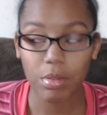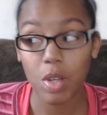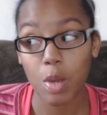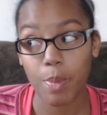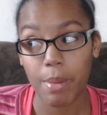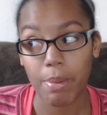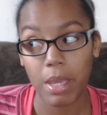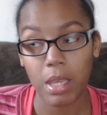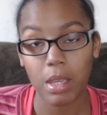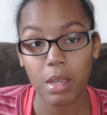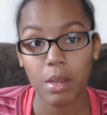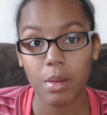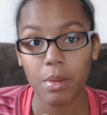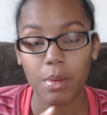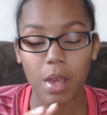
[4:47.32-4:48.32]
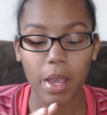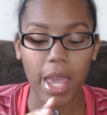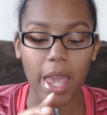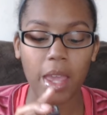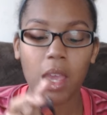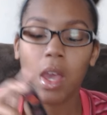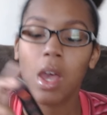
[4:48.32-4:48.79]
No, baby.
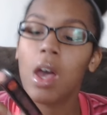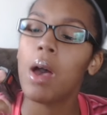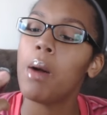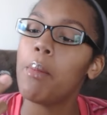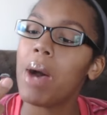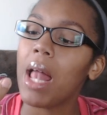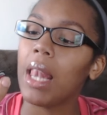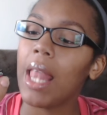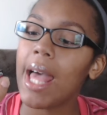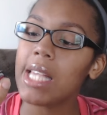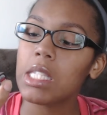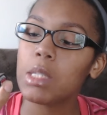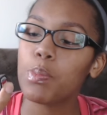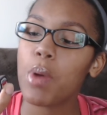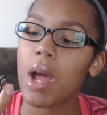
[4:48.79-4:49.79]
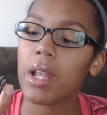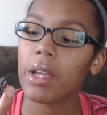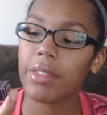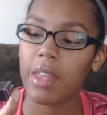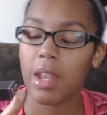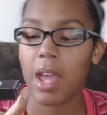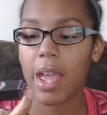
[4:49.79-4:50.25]
Okay my last
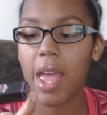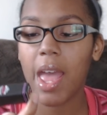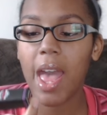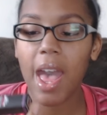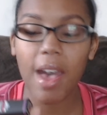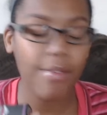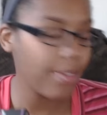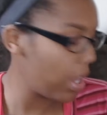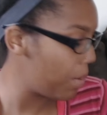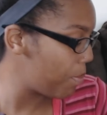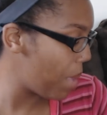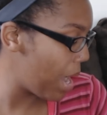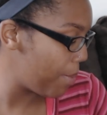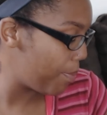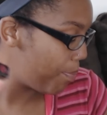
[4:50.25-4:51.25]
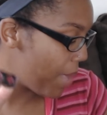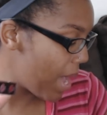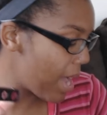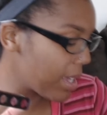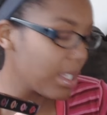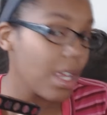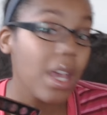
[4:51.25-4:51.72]
product that I have in my
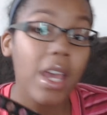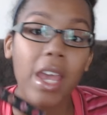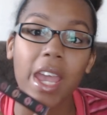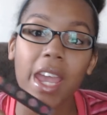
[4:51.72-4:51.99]
box.